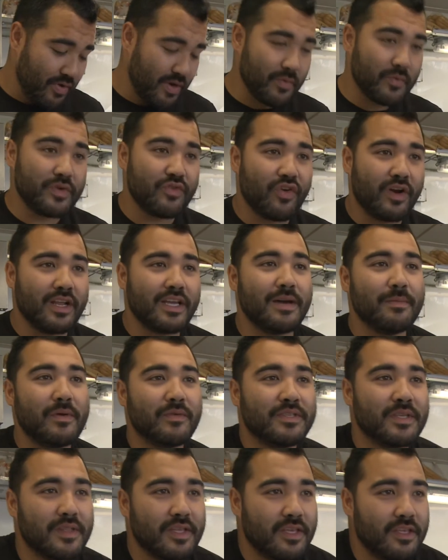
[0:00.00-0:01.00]
year we try to come up
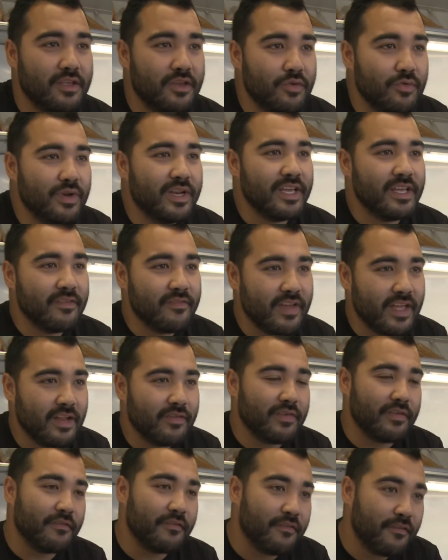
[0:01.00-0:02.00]
with something new and innovative
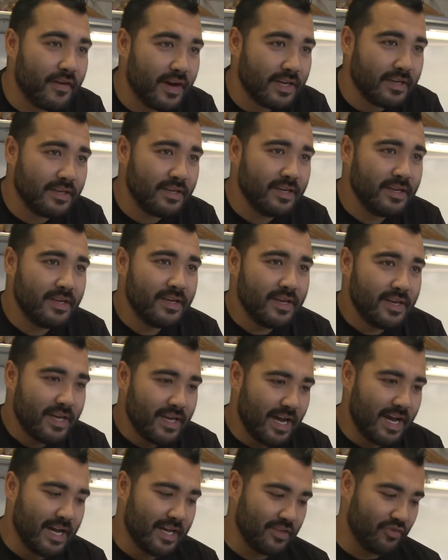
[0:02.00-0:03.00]
and fun,
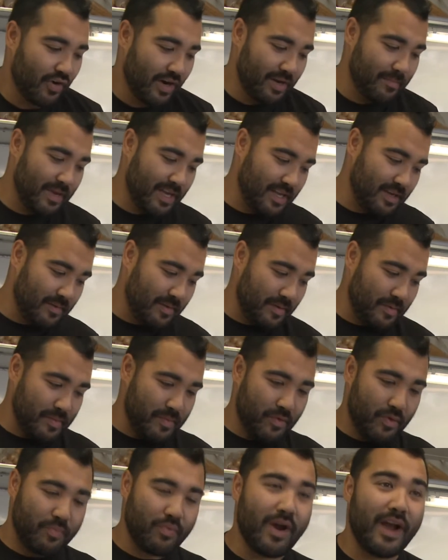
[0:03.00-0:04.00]
try to make it a little bit
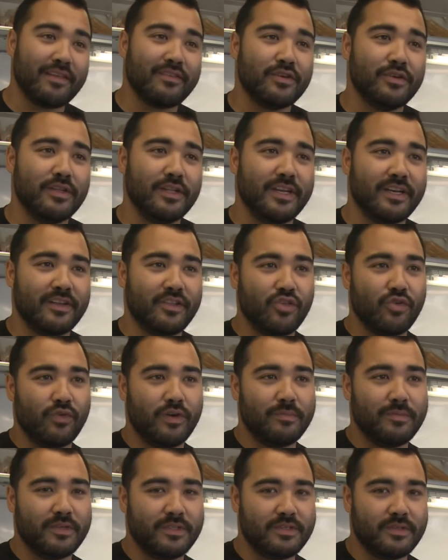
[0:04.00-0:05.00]
more practical and
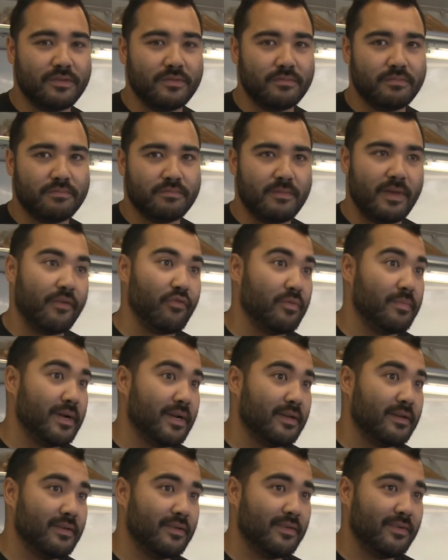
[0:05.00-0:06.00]
enjoyable to
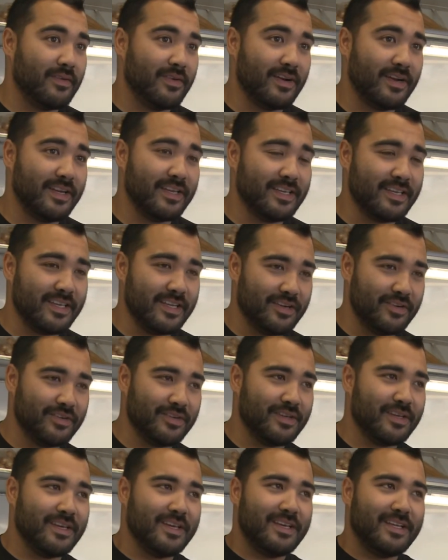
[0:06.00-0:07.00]
everybody, right? You know,
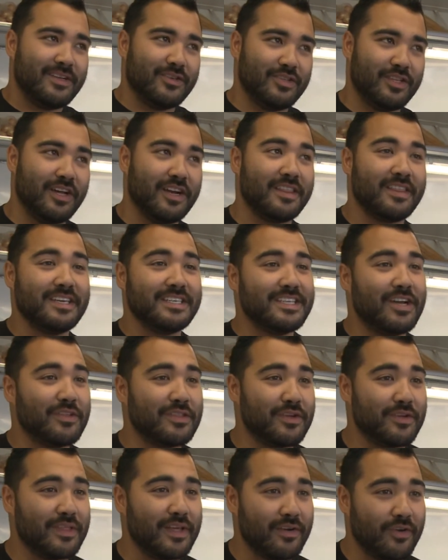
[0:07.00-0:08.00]
there's a lot of things out
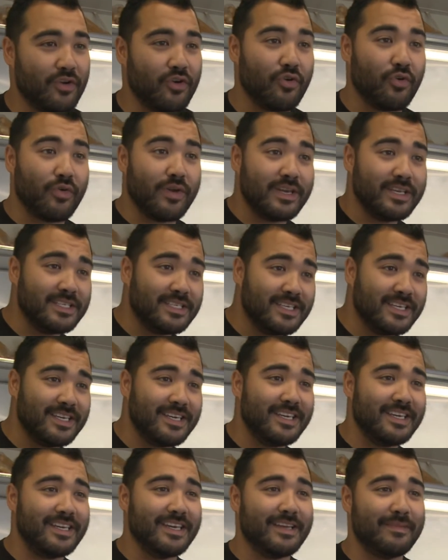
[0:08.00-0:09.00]
there that are
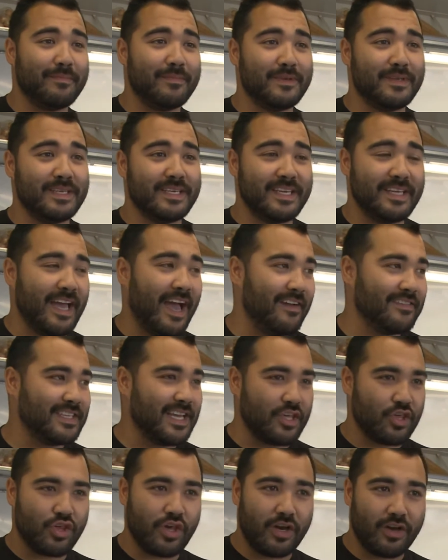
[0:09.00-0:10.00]
crazy and have
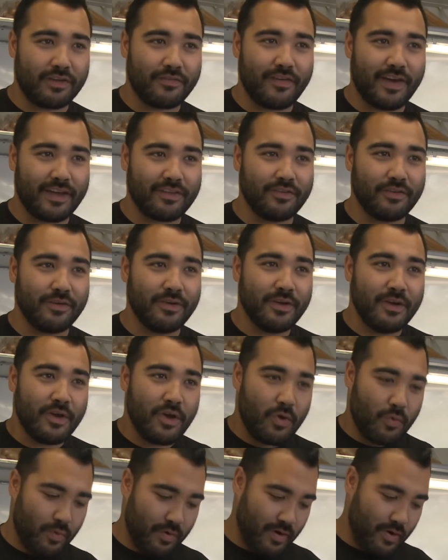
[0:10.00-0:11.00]
that shock factor.
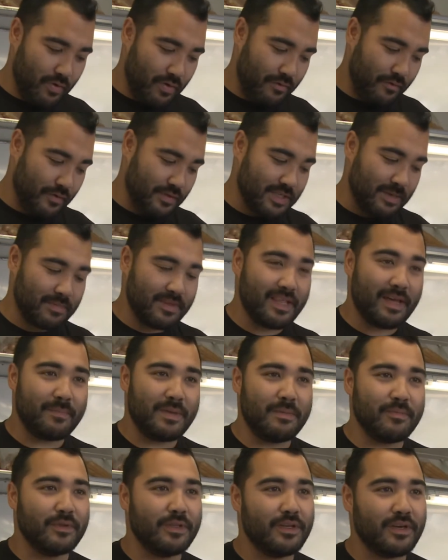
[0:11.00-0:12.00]
We're going for something that
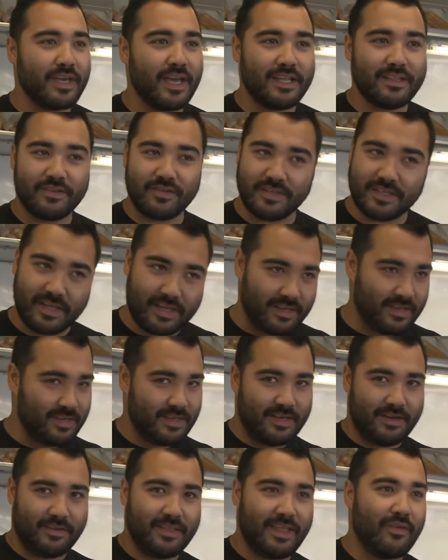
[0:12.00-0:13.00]
people look at and they're just like,
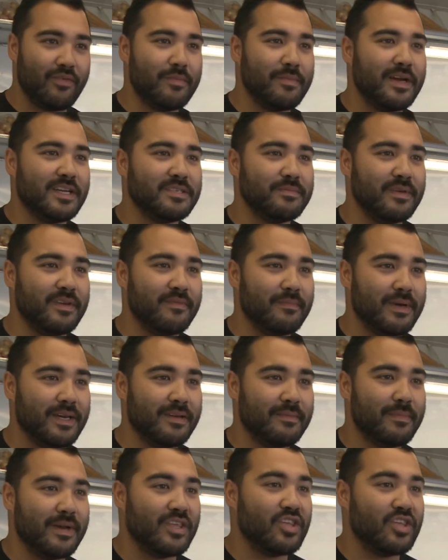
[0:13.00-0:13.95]
you know, that reminds me of my